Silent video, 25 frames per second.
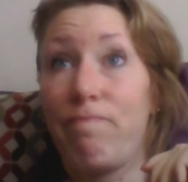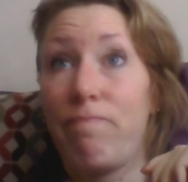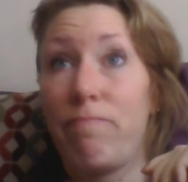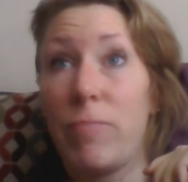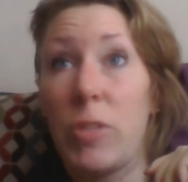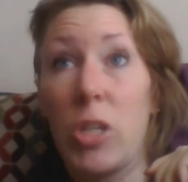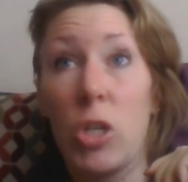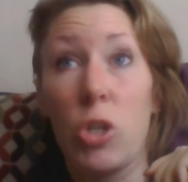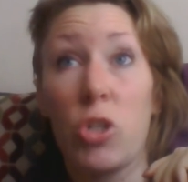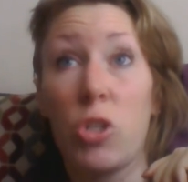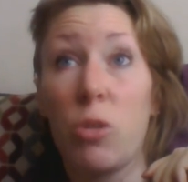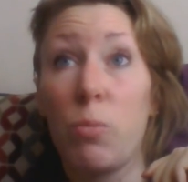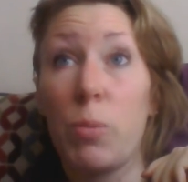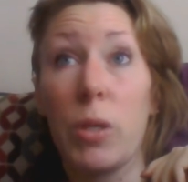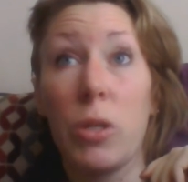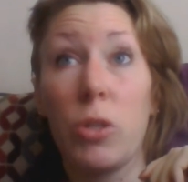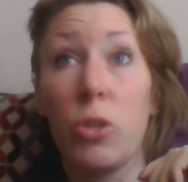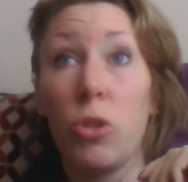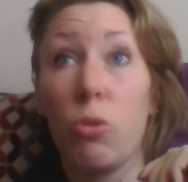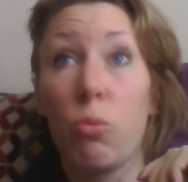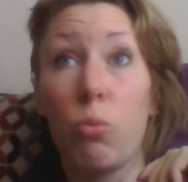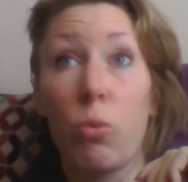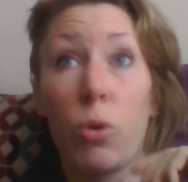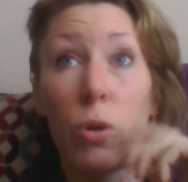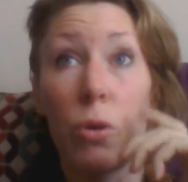There should be a
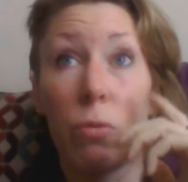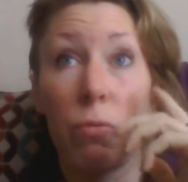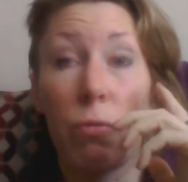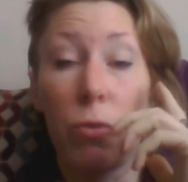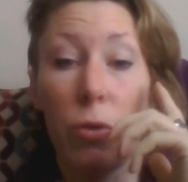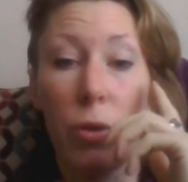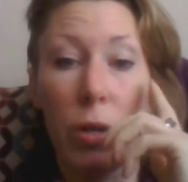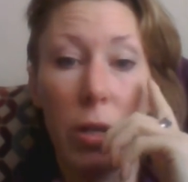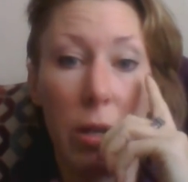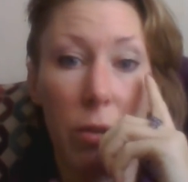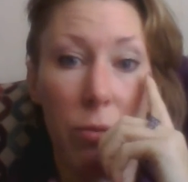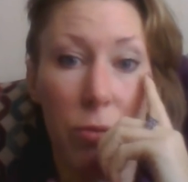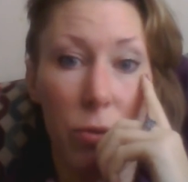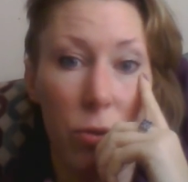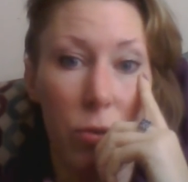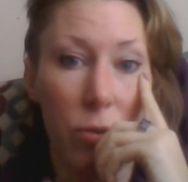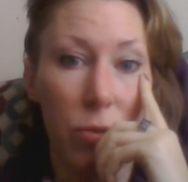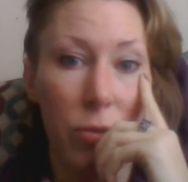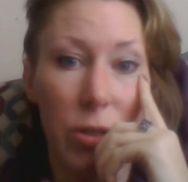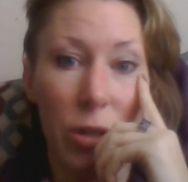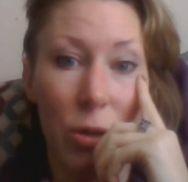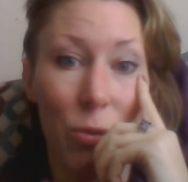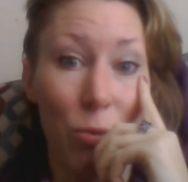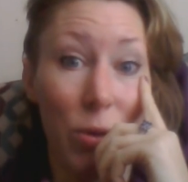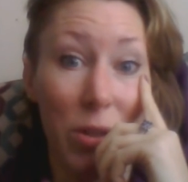new word for evil.
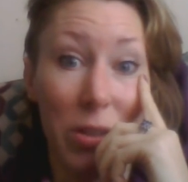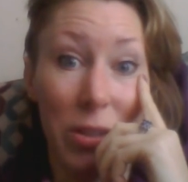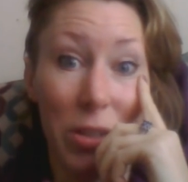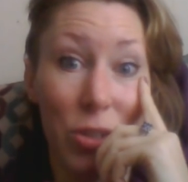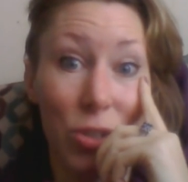There really